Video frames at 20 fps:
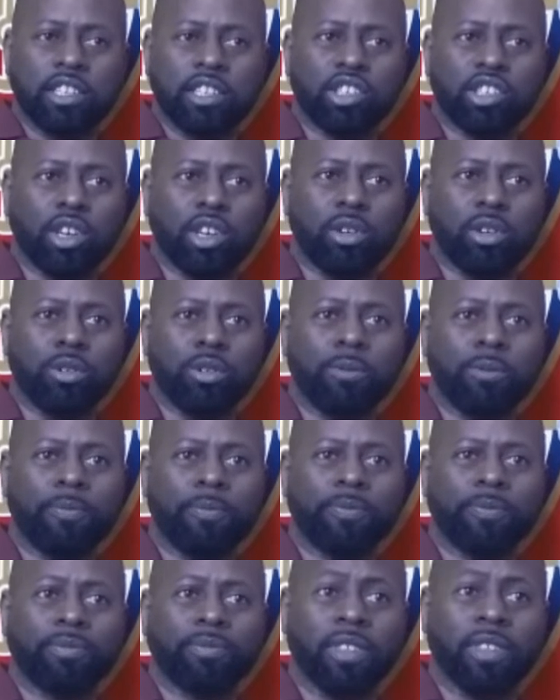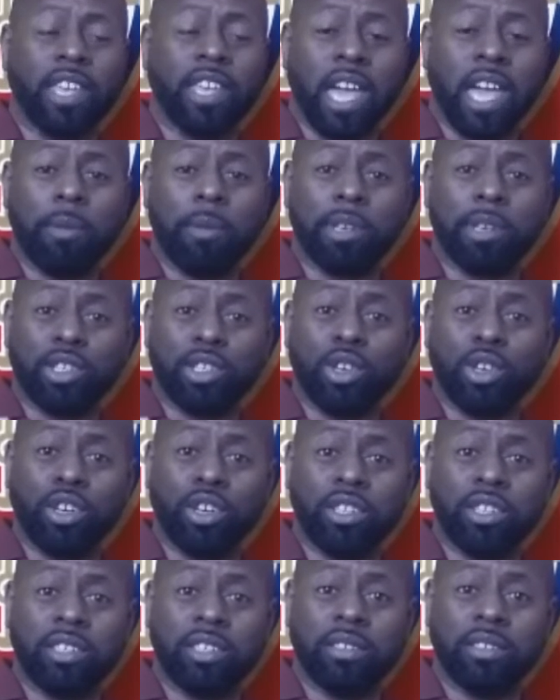So, yeah, it's
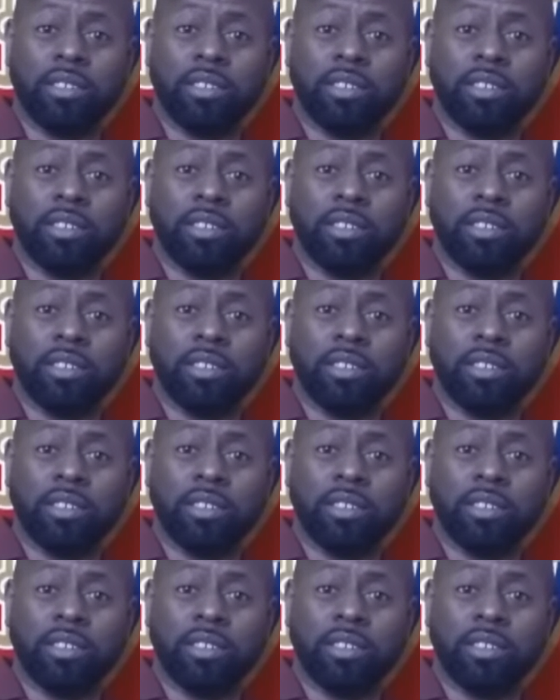good,